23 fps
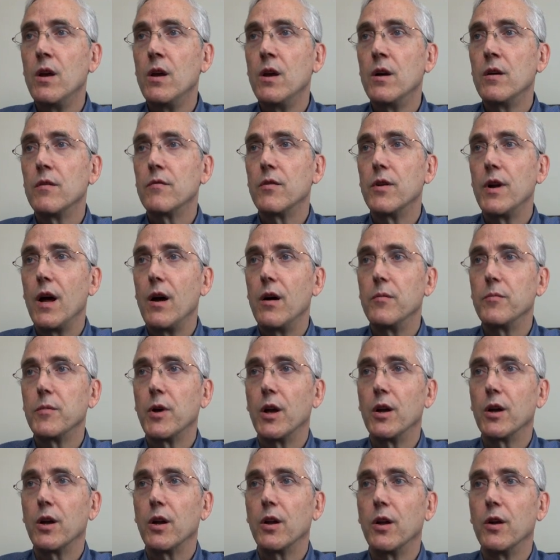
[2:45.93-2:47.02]
For now, I'm
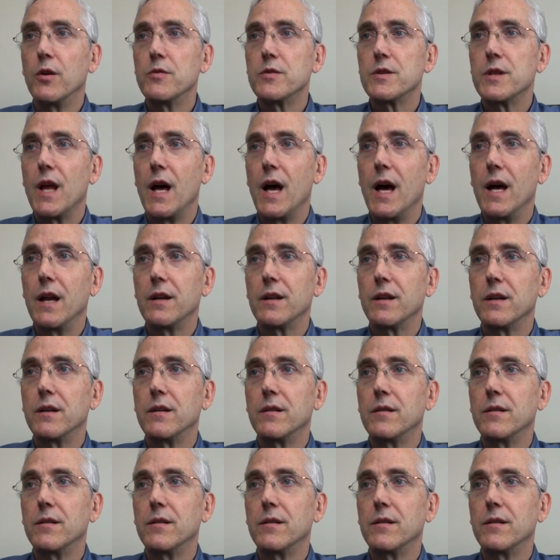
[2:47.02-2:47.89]
going to close that.